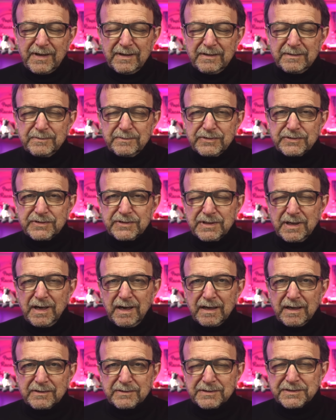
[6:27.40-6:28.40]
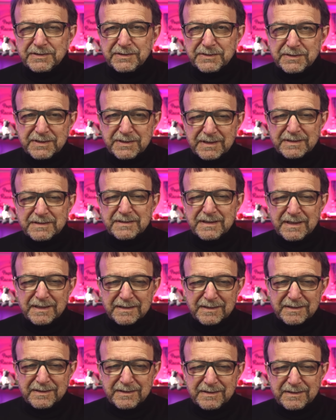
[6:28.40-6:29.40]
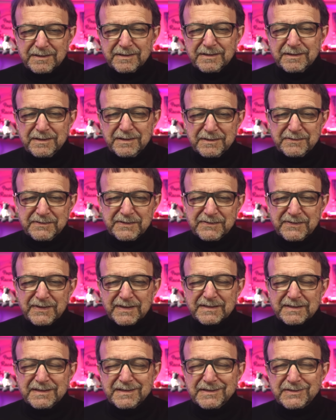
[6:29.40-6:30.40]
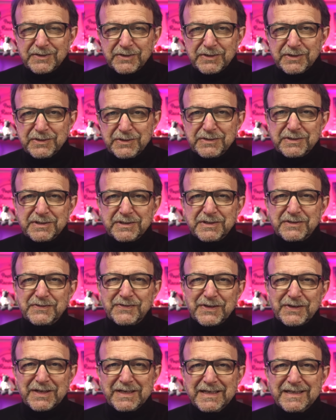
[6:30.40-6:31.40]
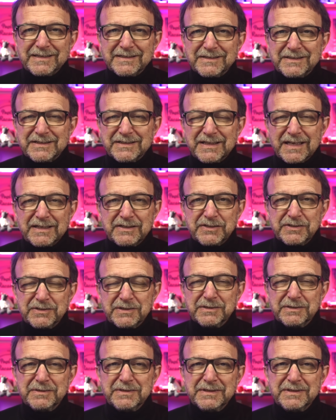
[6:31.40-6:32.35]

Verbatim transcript: Prasad also says that COVID vaccines are useless for kids. Is that true?